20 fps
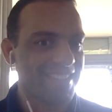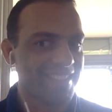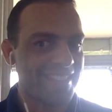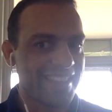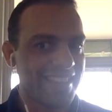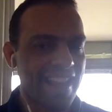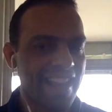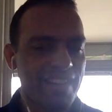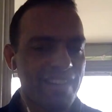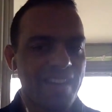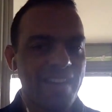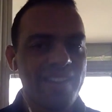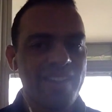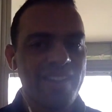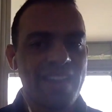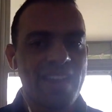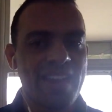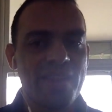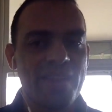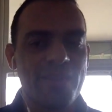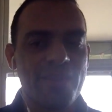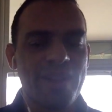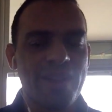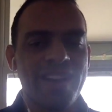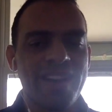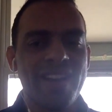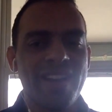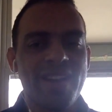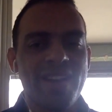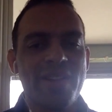is the other one.
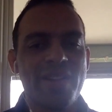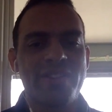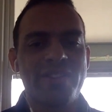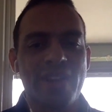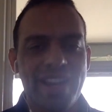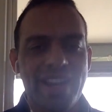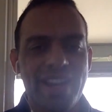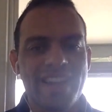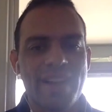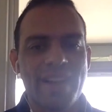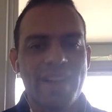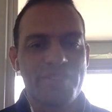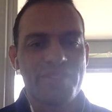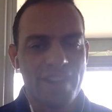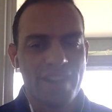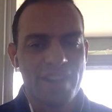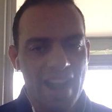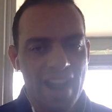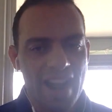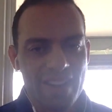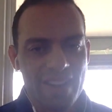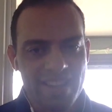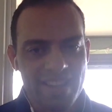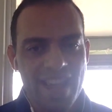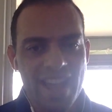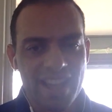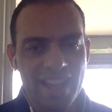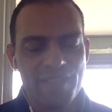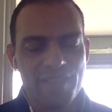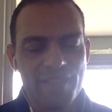So anytime there's an IRS
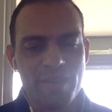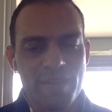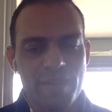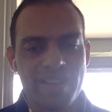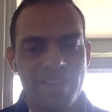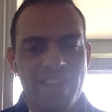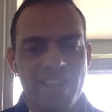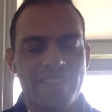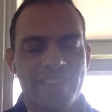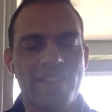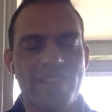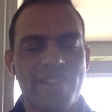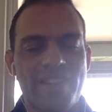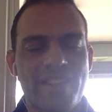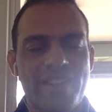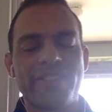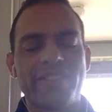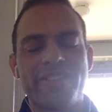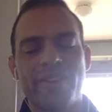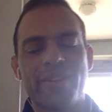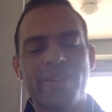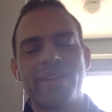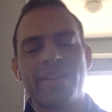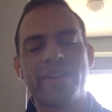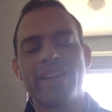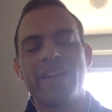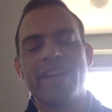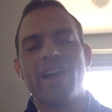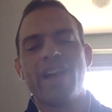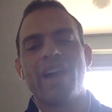hack, everybody takes notice. So
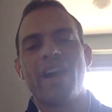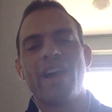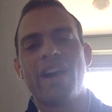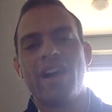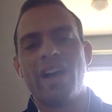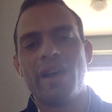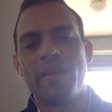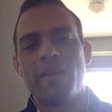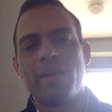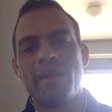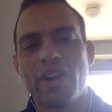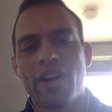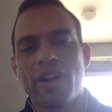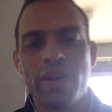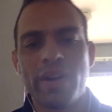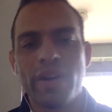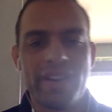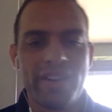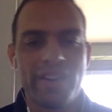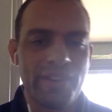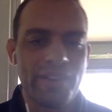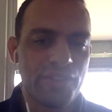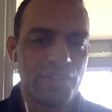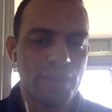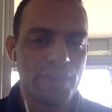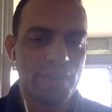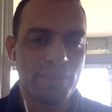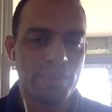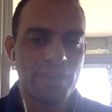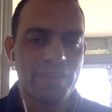according to the news
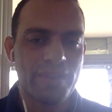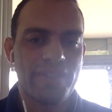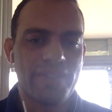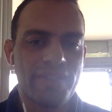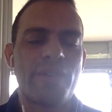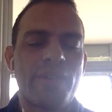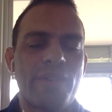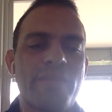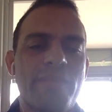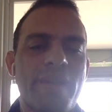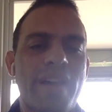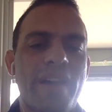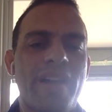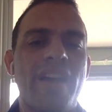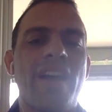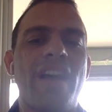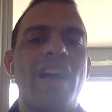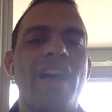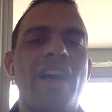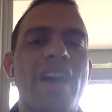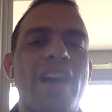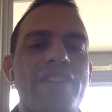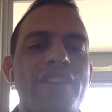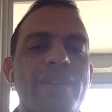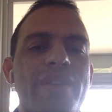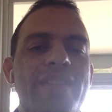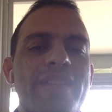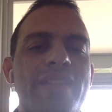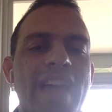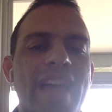reports, there's about
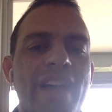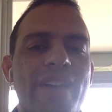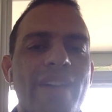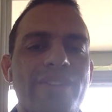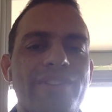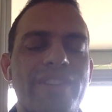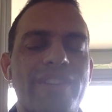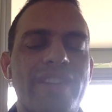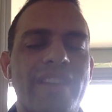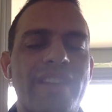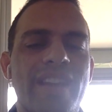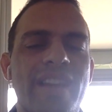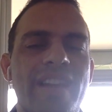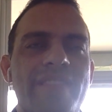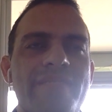100,000,